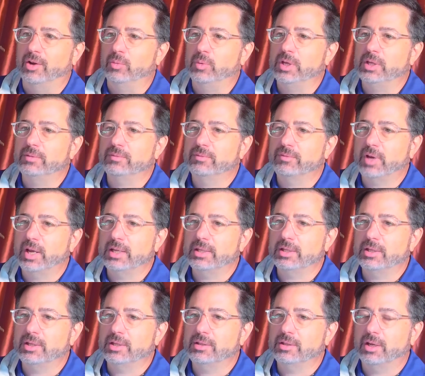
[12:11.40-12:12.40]
we
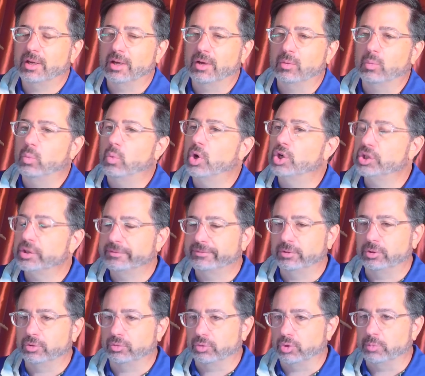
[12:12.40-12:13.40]
invited a wonderful
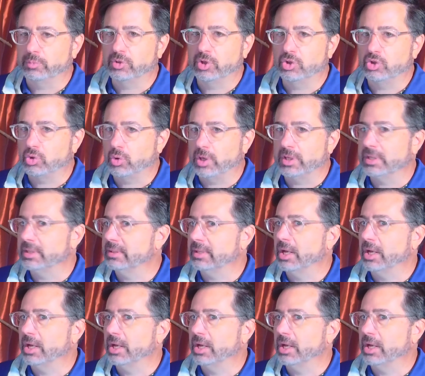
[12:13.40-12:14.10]
group to join us to